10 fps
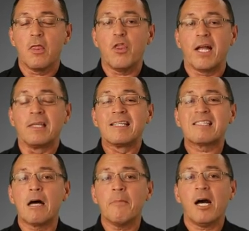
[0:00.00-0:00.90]
that
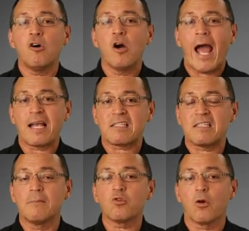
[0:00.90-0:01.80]
somehow has
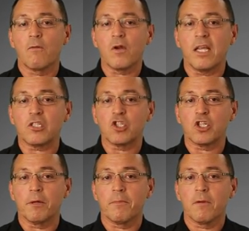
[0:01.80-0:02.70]
some sort of
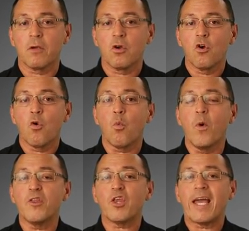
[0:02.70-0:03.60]
relationship
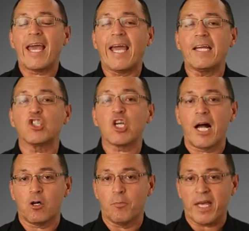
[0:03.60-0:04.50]
with a
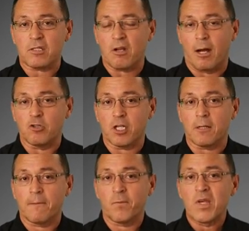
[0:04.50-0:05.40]
child-based
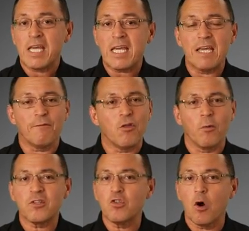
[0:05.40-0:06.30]
object. If
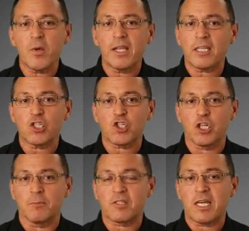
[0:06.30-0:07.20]
there is no
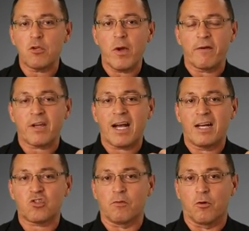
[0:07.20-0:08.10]
relationship, say you have
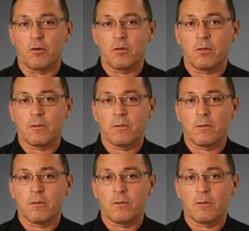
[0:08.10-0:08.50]
customer,